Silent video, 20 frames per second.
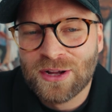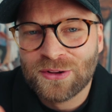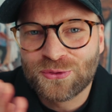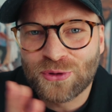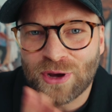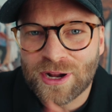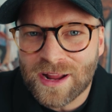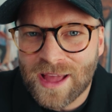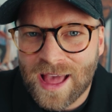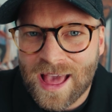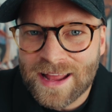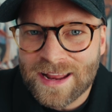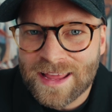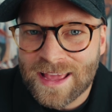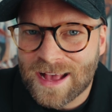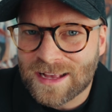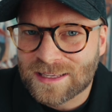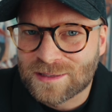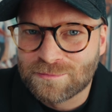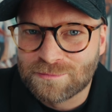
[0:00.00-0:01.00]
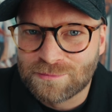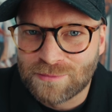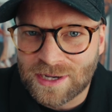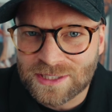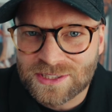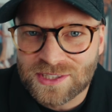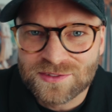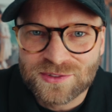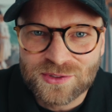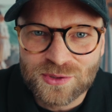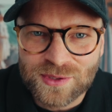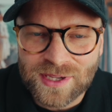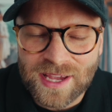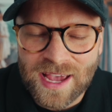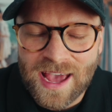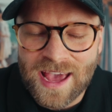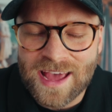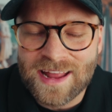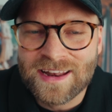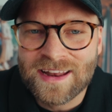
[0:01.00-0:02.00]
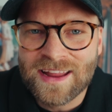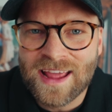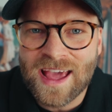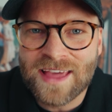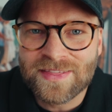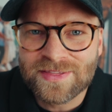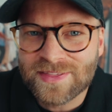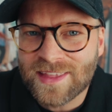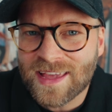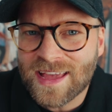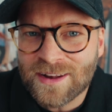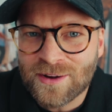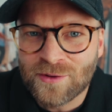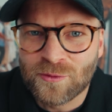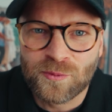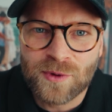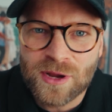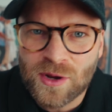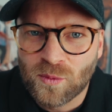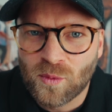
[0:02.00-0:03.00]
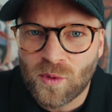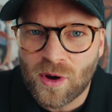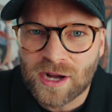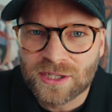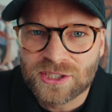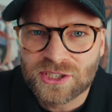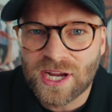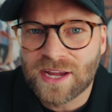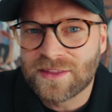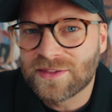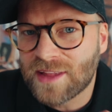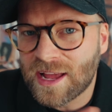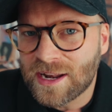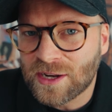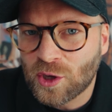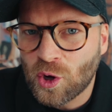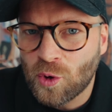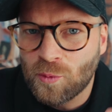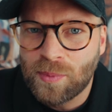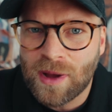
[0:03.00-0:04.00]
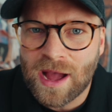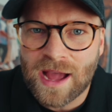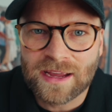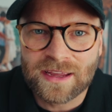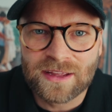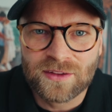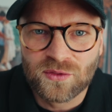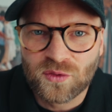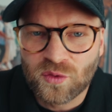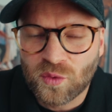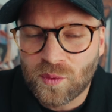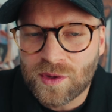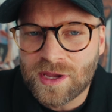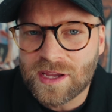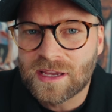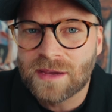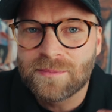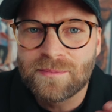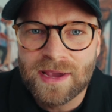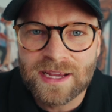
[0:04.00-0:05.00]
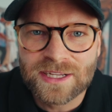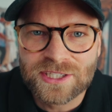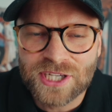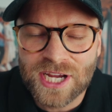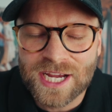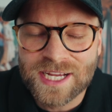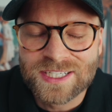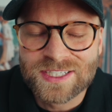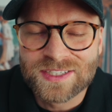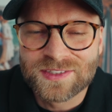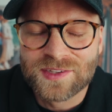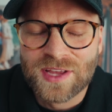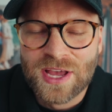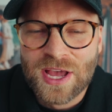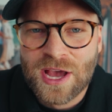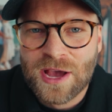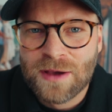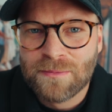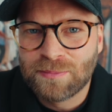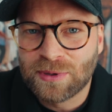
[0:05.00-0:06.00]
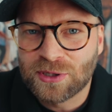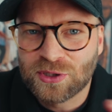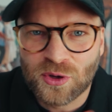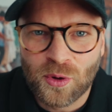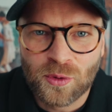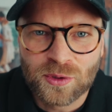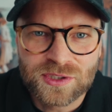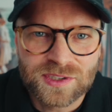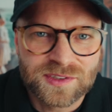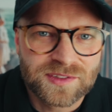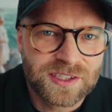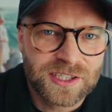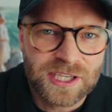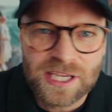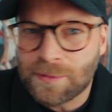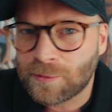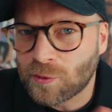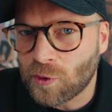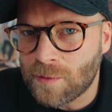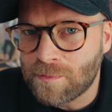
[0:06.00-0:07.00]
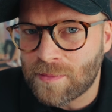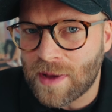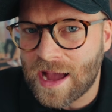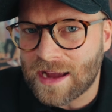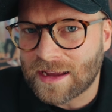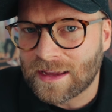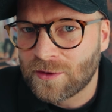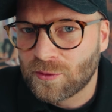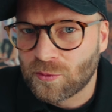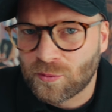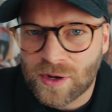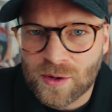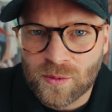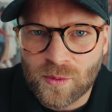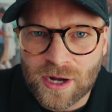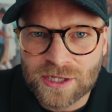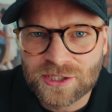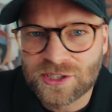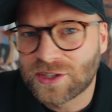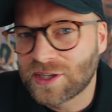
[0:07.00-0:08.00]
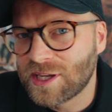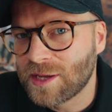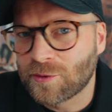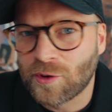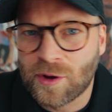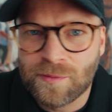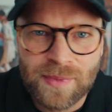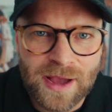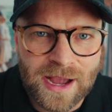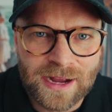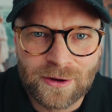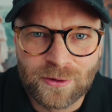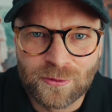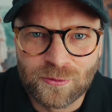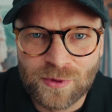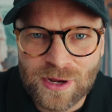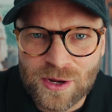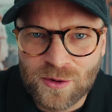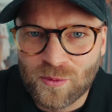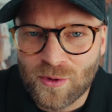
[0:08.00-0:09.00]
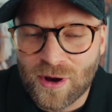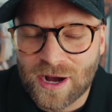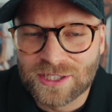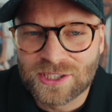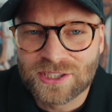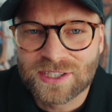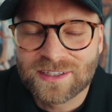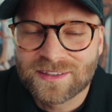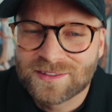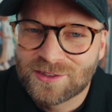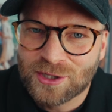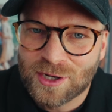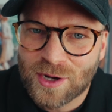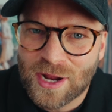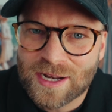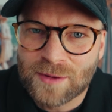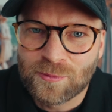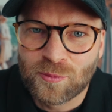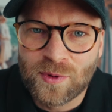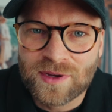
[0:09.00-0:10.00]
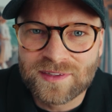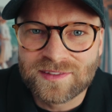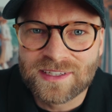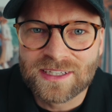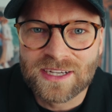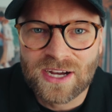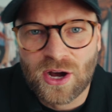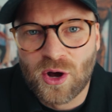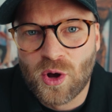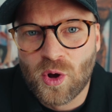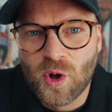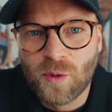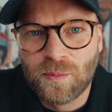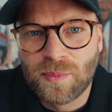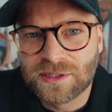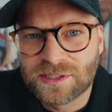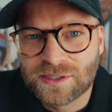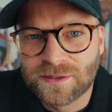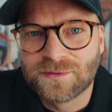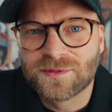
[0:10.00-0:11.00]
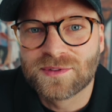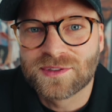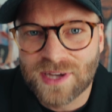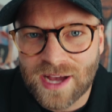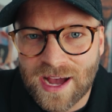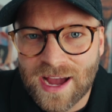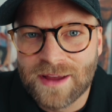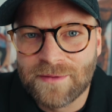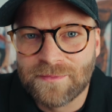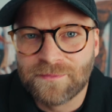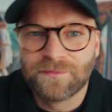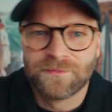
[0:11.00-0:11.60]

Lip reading: try to edit as much as you can and then rewatch and then go back and tweak and make changes. But don't just keep going back, rewatch, keep going back, rewatch, because you're gonna end up wasting a whole bunch of time.